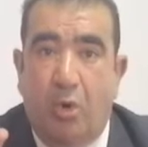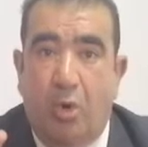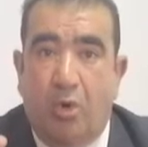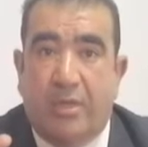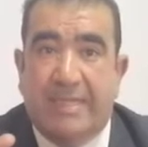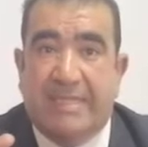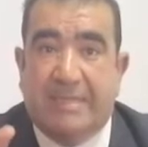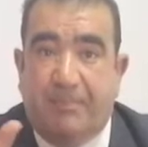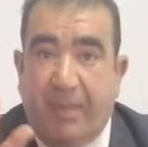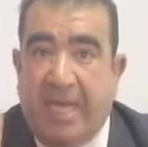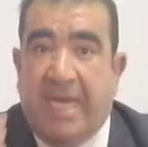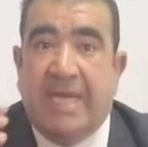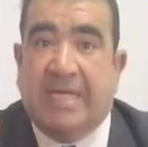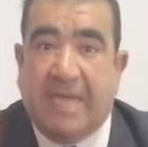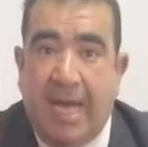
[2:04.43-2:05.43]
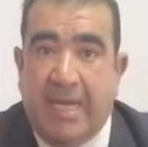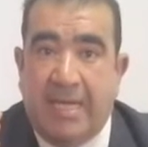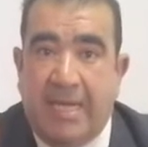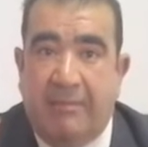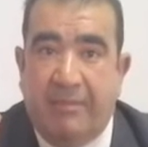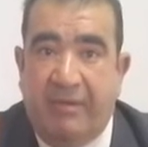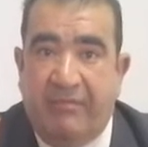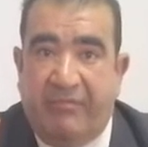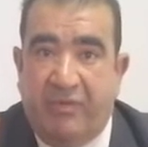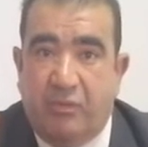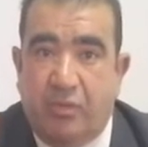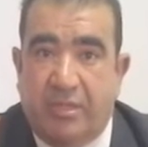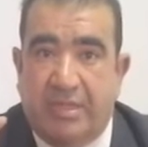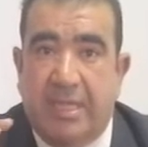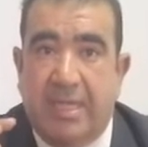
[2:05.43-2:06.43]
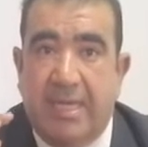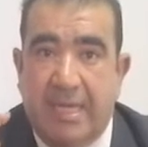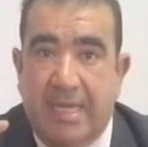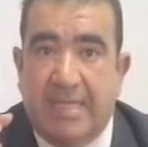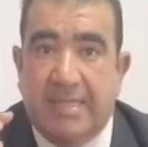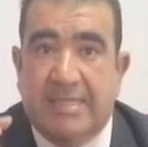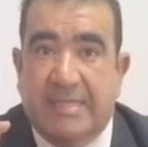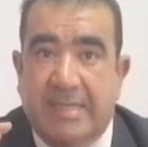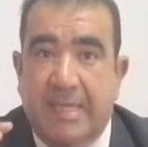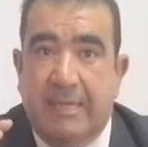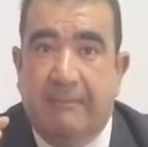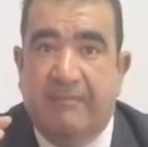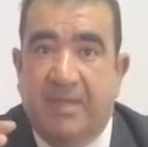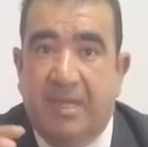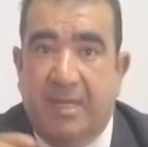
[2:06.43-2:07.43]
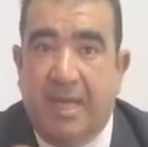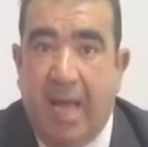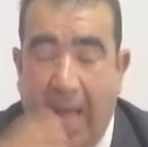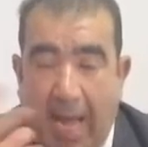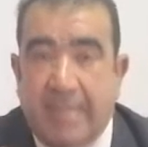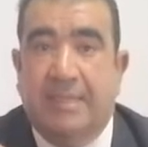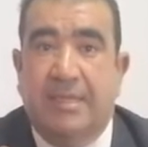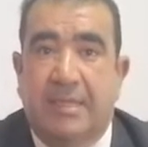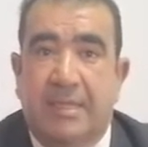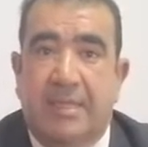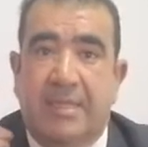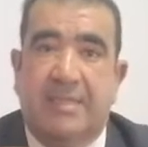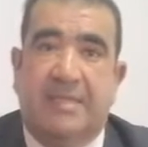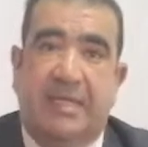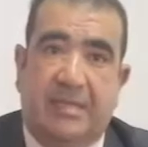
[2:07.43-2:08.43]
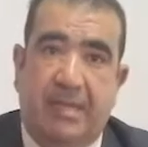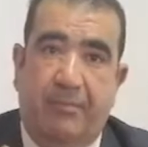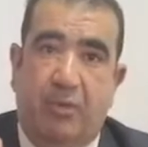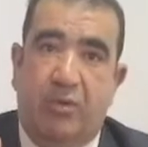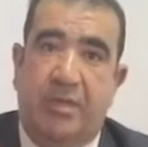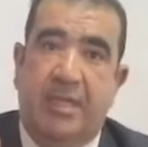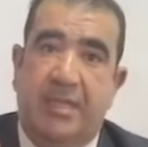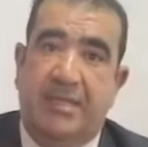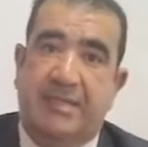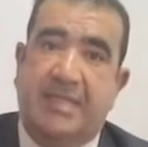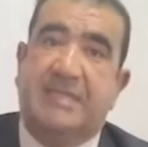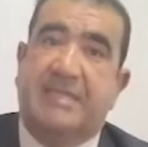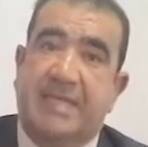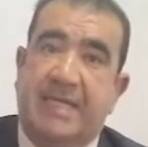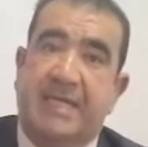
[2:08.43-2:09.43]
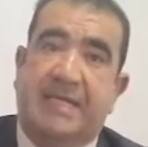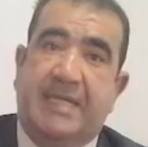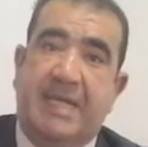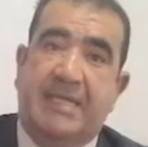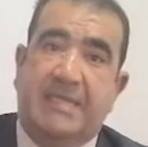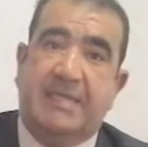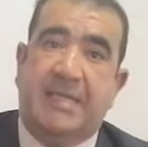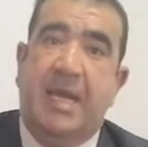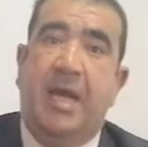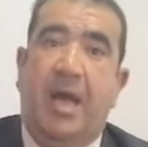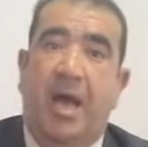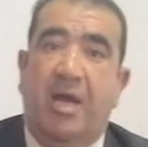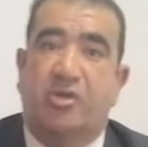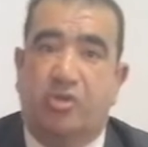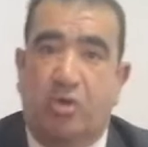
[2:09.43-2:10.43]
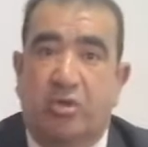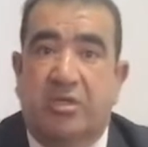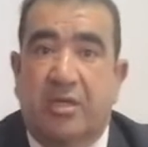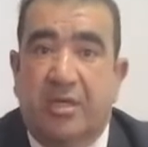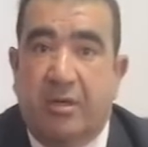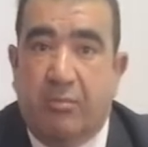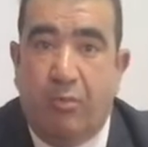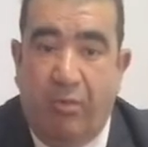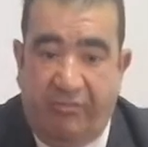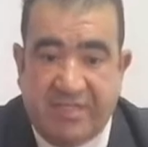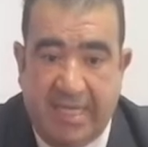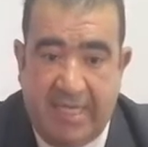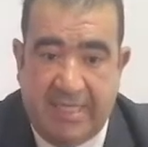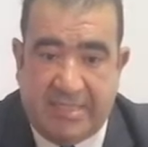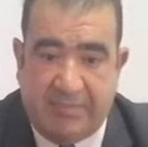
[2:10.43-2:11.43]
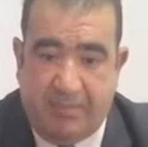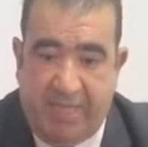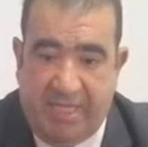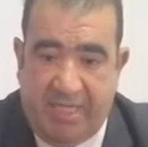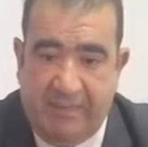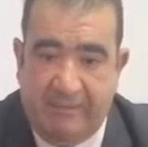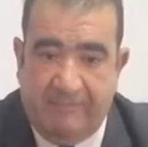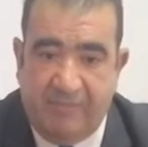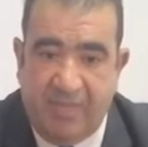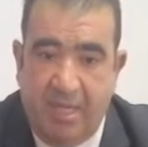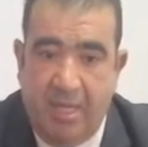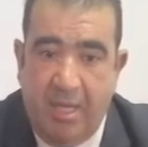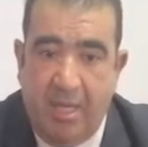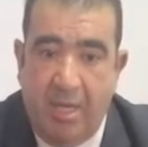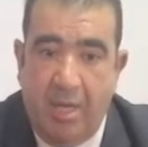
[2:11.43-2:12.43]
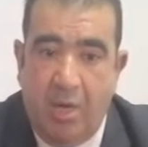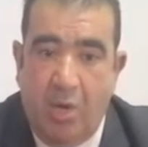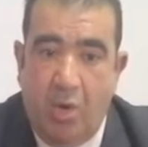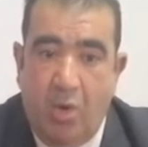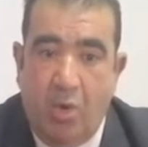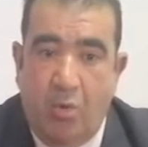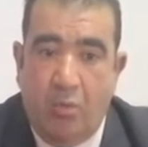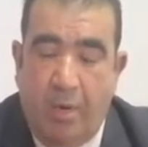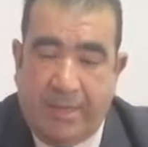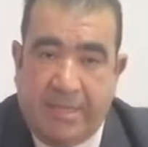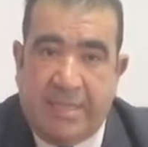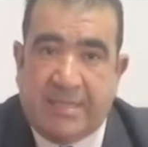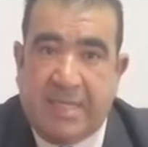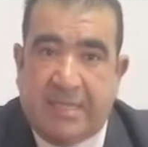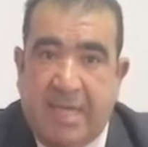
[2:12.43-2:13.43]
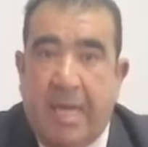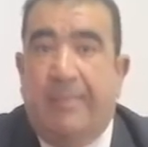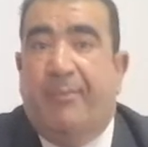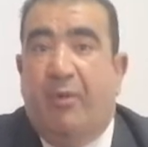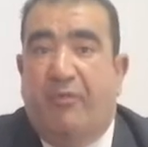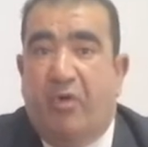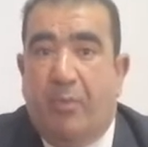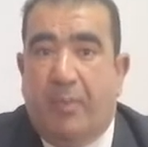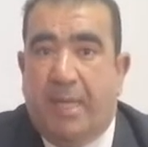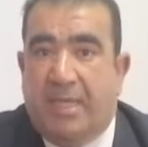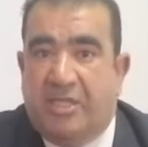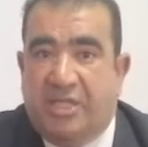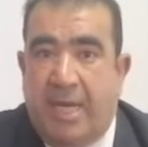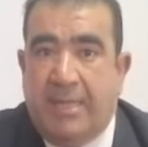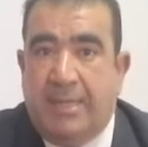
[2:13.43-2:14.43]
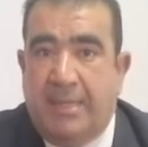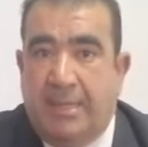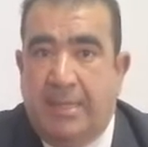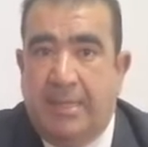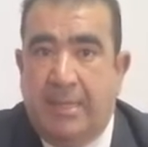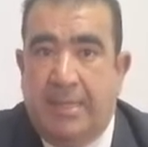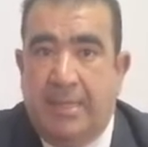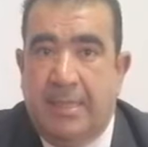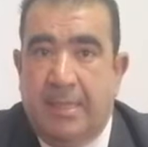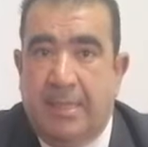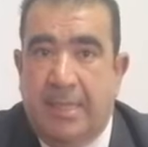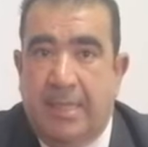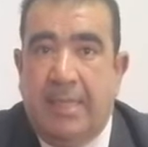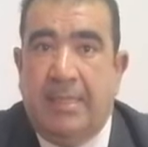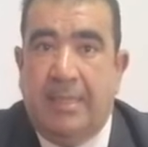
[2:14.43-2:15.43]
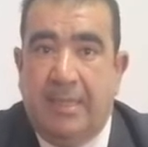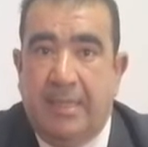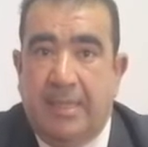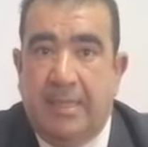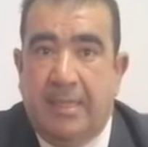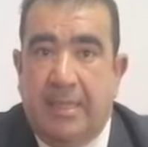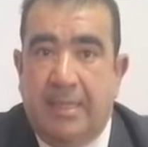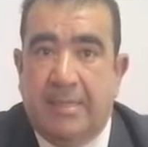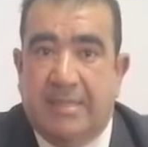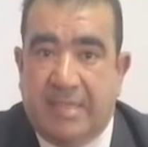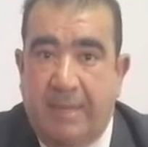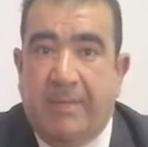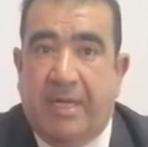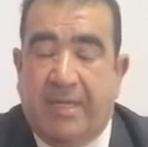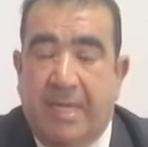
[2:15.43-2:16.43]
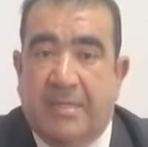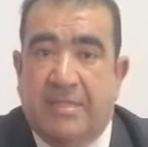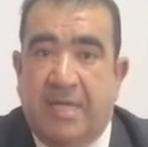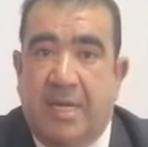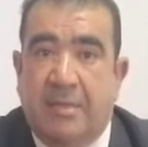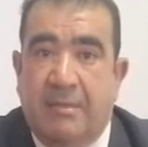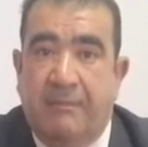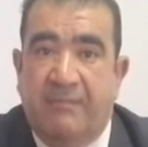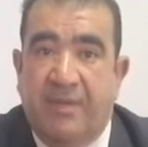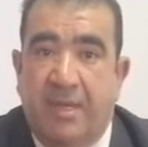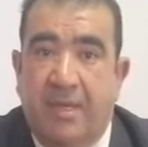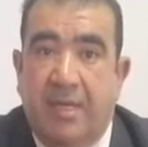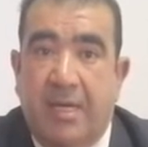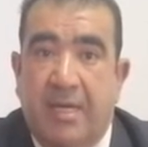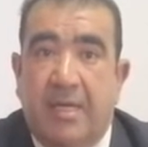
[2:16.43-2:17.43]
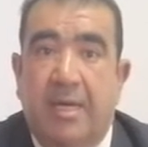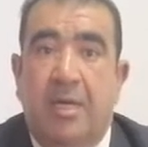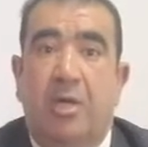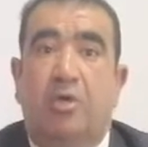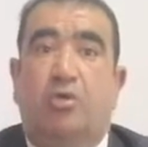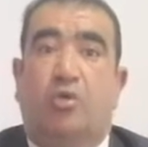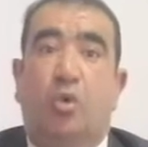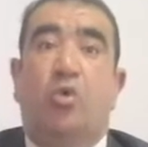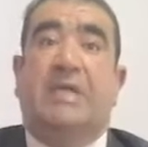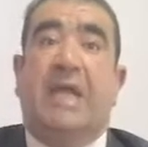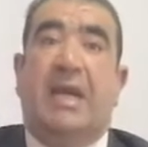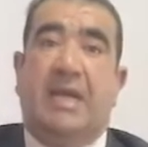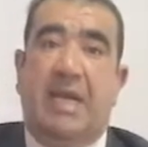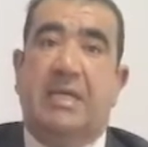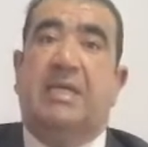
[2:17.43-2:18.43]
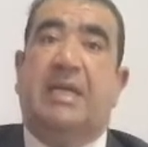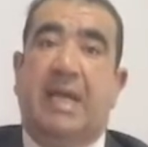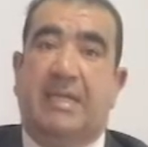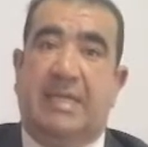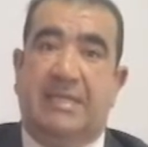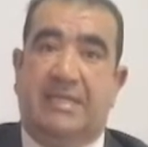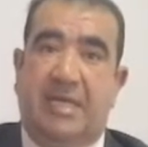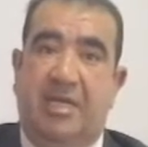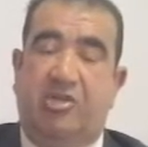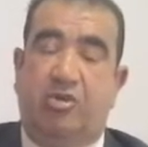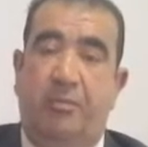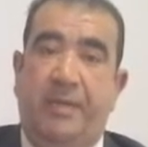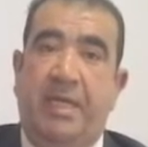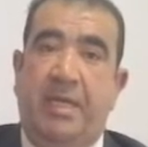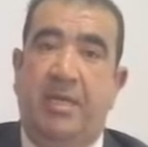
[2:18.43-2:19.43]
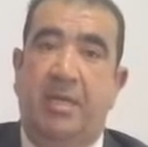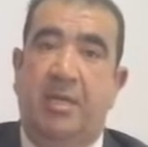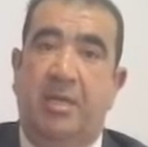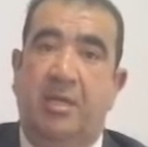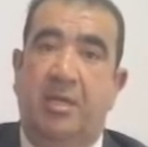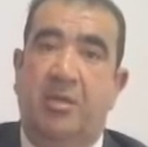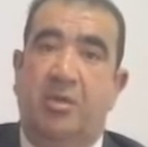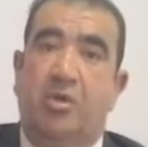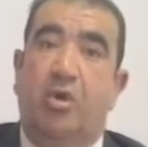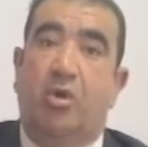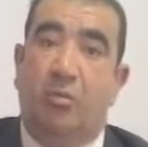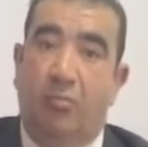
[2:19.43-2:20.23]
or splenic hilum lymph node is unresectable. These 3 cases, I should remove the spleen. What is the type of operation in stomach cancer? Total radical gastrectomy. You